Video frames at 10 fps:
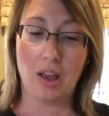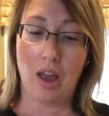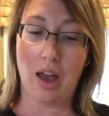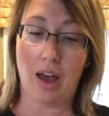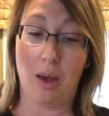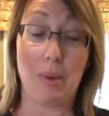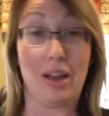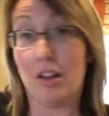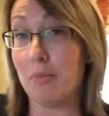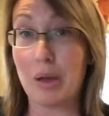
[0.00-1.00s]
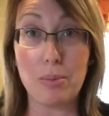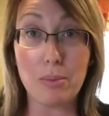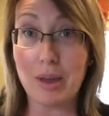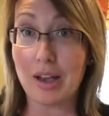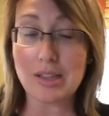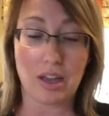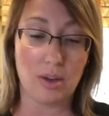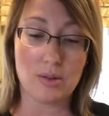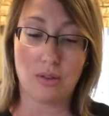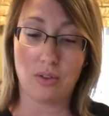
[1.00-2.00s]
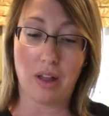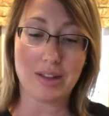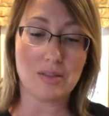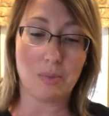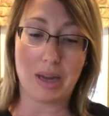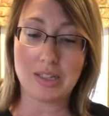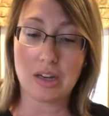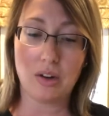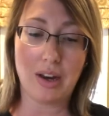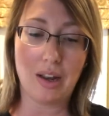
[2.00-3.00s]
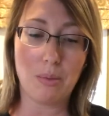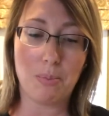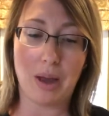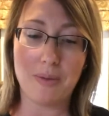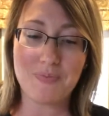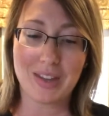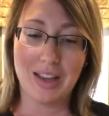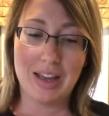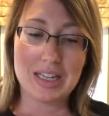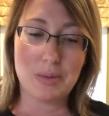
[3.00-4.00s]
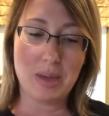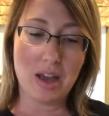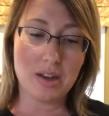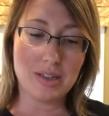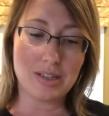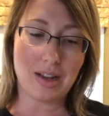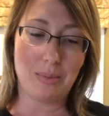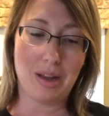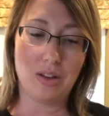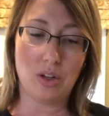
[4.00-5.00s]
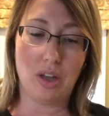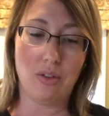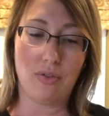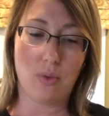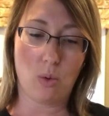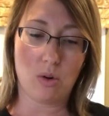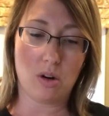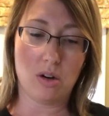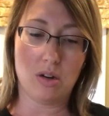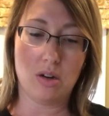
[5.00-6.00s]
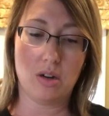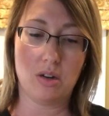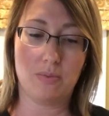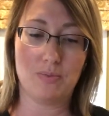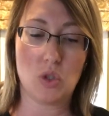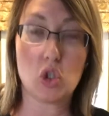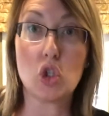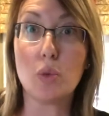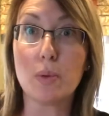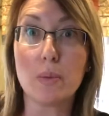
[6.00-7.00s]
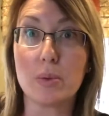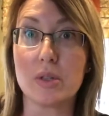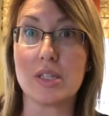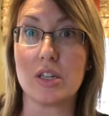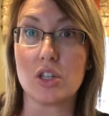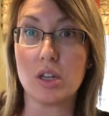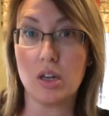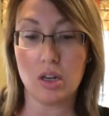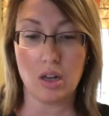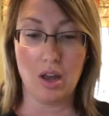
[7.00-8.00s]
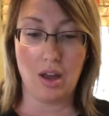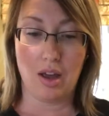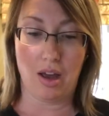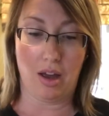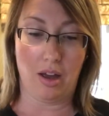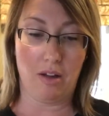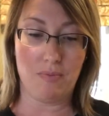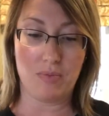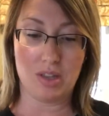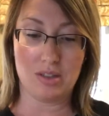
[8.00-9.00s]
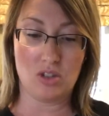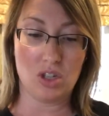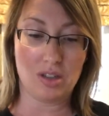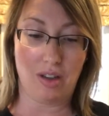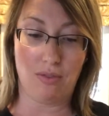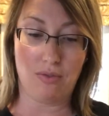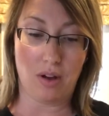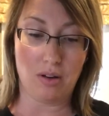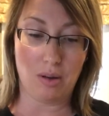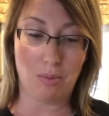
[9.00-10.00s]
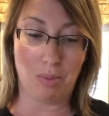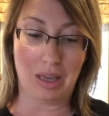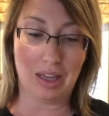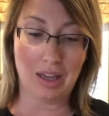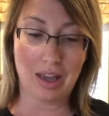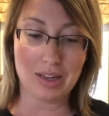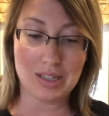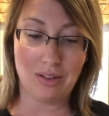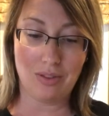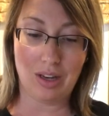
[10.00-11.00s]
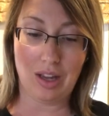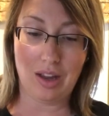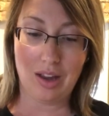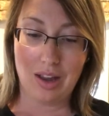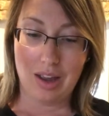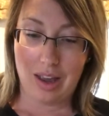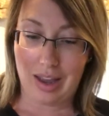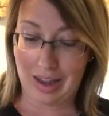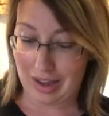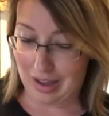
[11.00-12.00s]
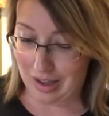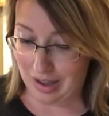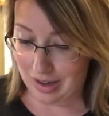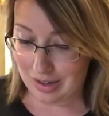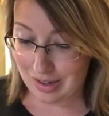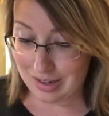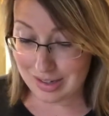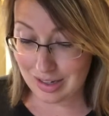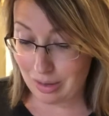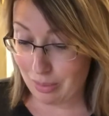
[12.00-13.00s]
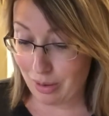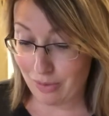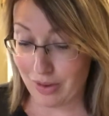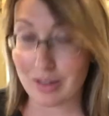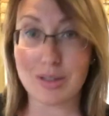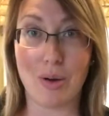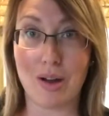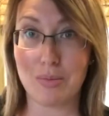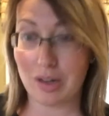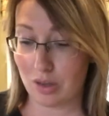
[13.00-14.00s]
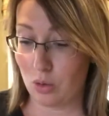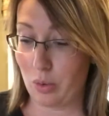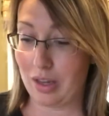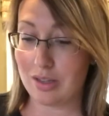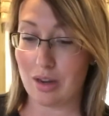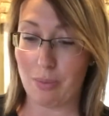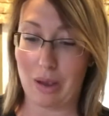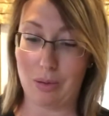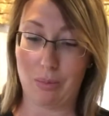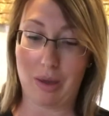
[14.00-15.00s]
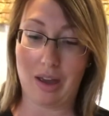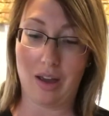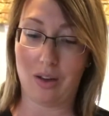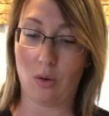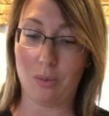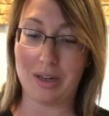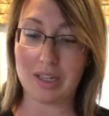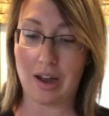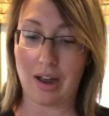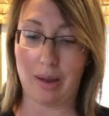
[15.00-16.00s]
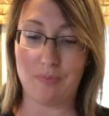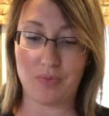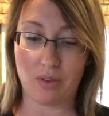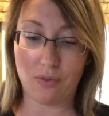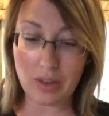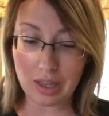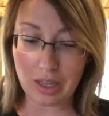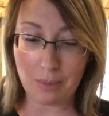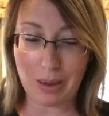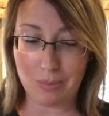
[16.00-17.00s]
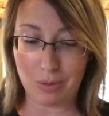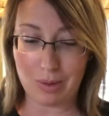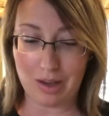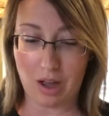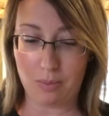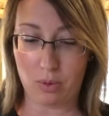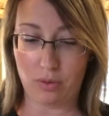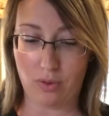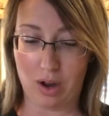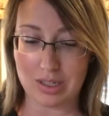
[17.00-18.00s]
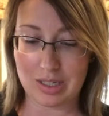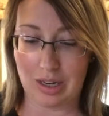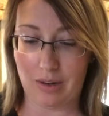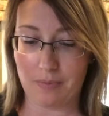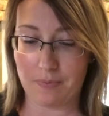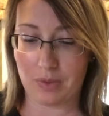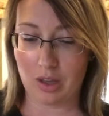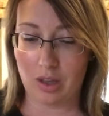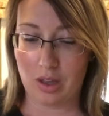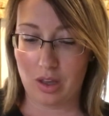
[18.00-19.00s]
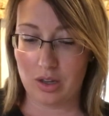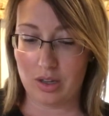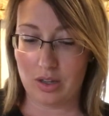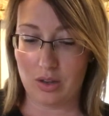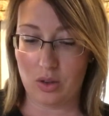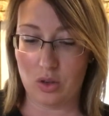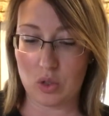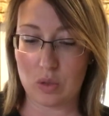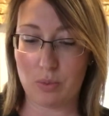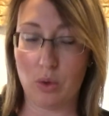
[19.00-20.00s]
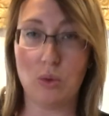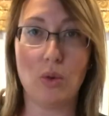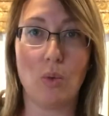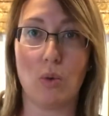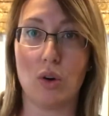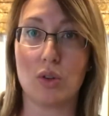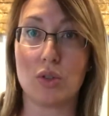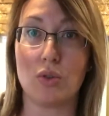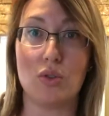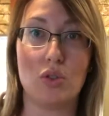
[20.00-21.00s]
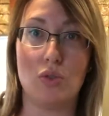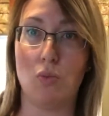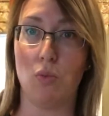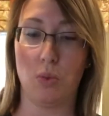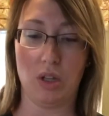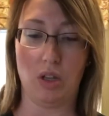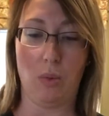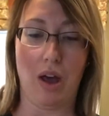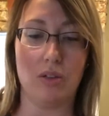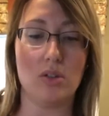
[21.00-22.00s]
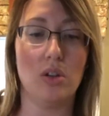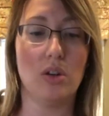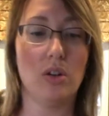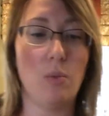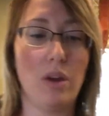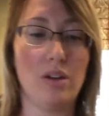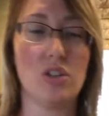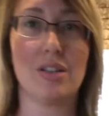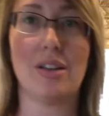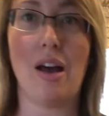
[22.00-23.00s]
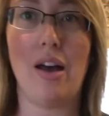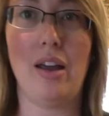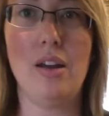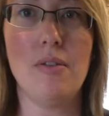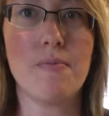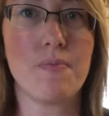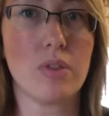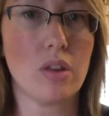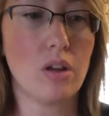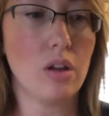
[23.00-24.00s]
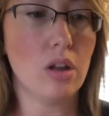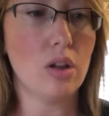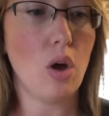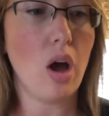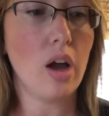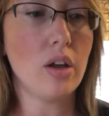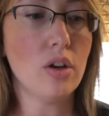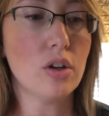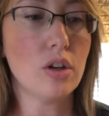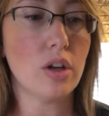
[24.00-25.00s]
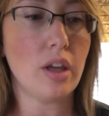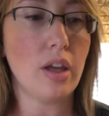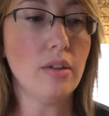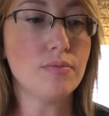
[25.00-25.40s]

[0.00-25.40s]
I love piping bags. I use it for lots of my decorating, but to be honest, I'm not looking for super precision. This is just a fun baking activity, and it doesn't need to be perfect. So I'm not gonna waste a piping bag or my time filling a piping bag up with frosting. The spoon works really well. So you're gonna wanna just guide along your cookie,